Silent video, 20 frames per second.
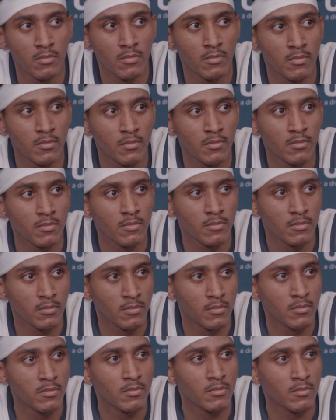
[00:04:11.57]
Uh,
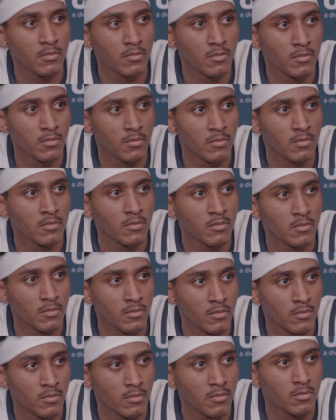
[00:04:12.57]
obviously, you got to see him
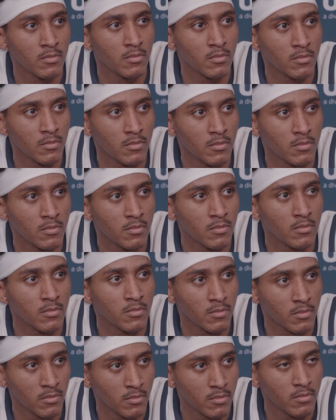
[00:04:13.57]
last year when he was a
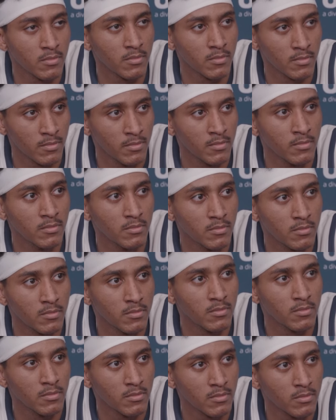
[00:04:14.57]
freshman. This mhm. year,
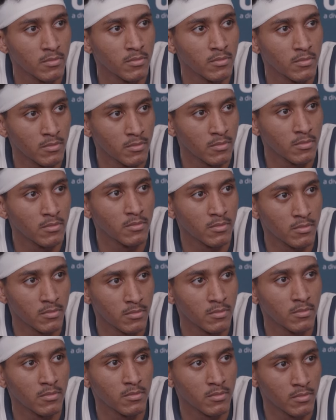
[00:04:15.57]
getting his first start
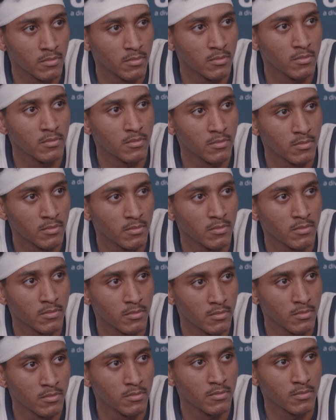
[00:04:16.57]
and I 12 points,
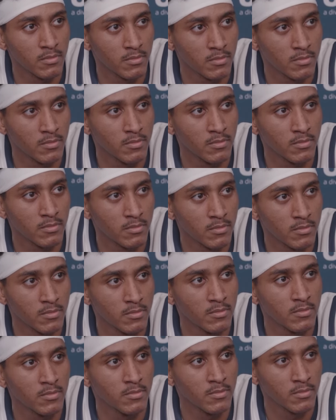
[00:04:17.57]
nine rebounds.
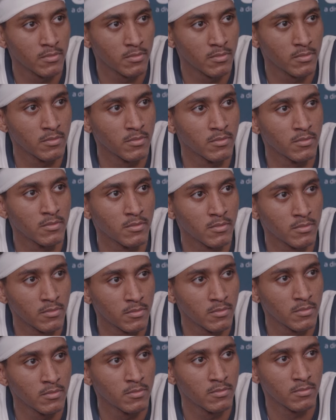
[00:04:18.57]
What growth have you seen
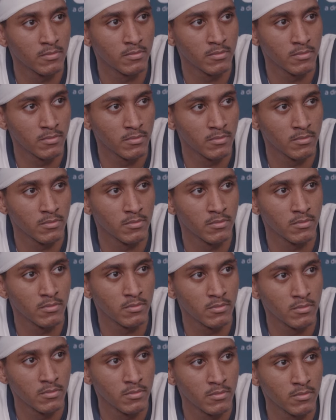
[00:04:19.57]
from him from last
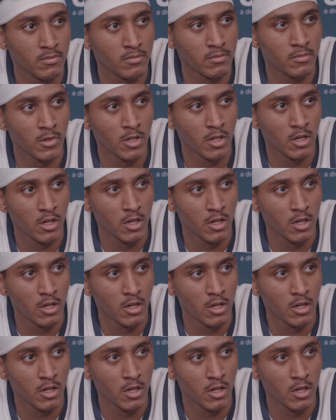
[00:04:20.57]
year to this year?